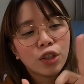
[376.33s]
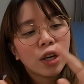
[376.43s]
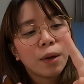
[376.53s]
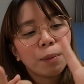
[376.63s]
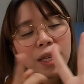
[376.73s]
At
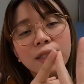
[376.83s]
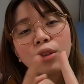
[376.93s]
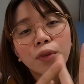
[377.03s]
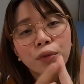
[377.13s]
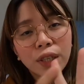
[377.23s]
saka, please
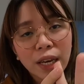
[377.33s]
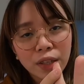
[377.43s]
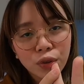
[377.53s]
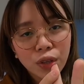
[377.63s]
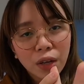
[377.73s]
don't
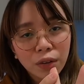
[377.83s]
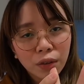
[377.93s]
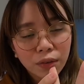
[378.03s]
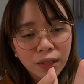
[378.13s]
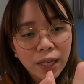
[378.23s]
forget to
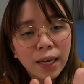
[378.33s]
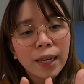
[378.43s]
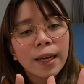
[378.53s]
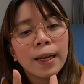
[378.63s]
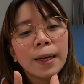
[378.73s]
download
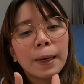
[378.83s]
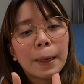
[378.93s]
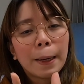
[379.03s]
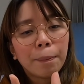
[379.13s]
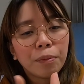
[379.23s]
the
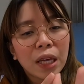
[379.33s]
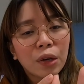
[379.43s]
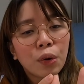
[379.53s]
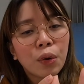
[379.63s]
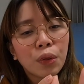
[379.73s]

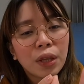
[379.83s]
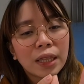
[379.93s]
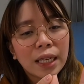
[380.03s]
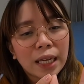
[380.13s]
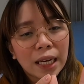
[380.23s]
TECO
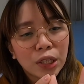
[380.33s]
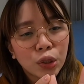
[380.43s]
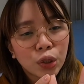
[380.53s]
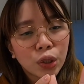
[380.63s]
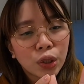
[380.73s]

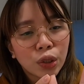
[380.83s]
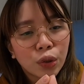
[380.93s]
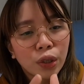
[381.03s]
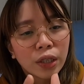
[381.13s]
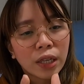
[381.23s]
authentication
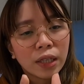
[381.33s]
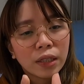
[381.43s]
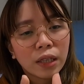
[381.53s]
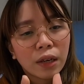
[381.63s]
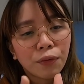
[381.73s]
or
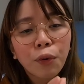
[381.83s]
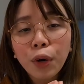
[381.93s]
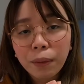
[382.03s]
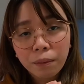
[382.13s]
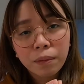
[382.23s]
the
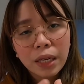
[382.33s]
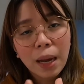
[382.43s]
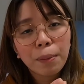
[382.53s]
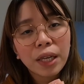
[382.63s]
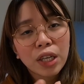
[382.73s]
form, the
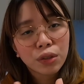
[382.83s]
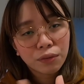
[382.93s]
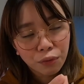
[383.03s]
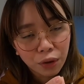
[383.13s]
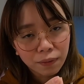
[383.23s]

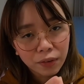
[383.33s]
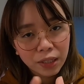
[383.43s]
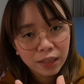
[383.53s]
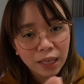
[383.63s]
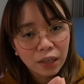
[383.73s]
application form for
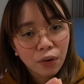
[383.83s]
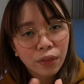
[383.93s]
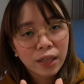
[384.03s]
the TECO